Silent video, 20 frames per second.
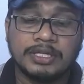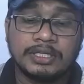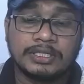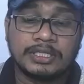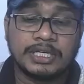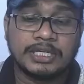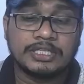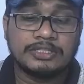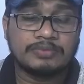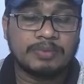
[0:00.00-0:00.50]

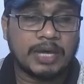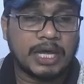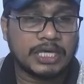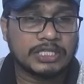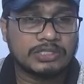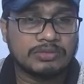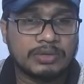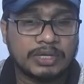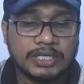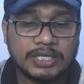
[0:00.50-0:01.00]
That is,
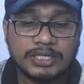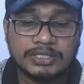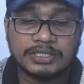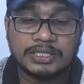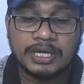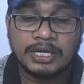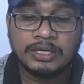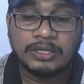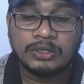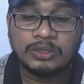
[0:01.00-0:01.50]
first one
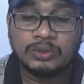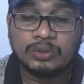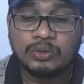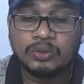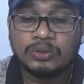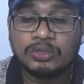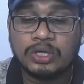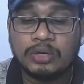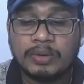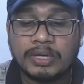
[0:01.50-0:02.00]
is
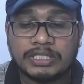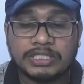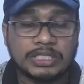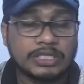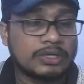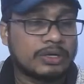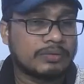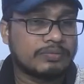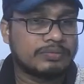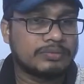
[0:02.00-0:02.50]
do the
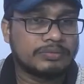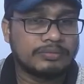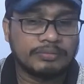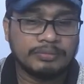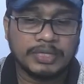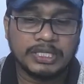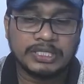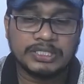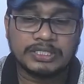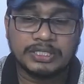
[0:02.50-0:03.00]
washing up,
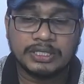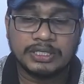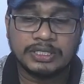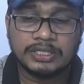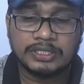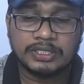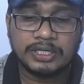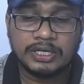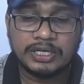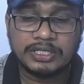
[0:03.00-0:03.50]
means
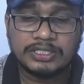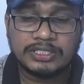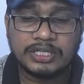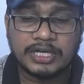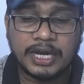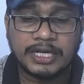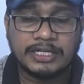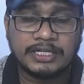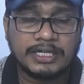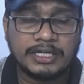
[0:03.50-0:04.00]
here is
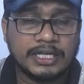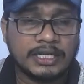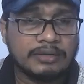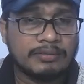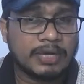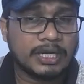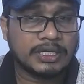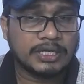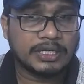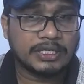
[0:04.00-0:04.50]
right tick
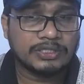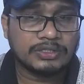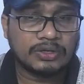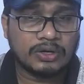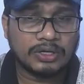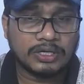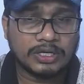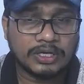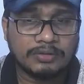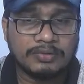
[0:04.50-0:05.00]
mark is
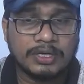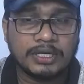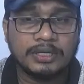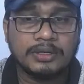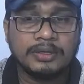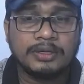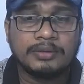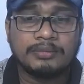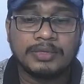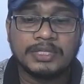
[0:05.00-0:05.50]
not
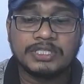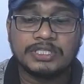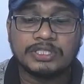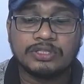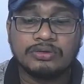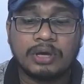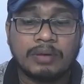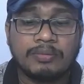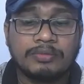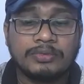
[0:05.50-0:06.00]
given, means
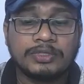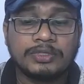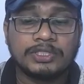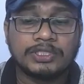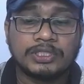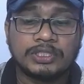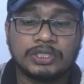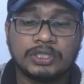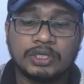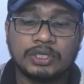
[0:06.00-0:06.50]
you haven't
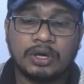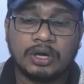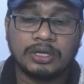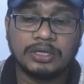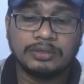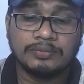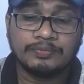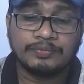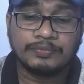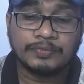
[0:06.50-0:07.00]

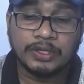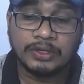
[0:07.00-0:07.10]
done.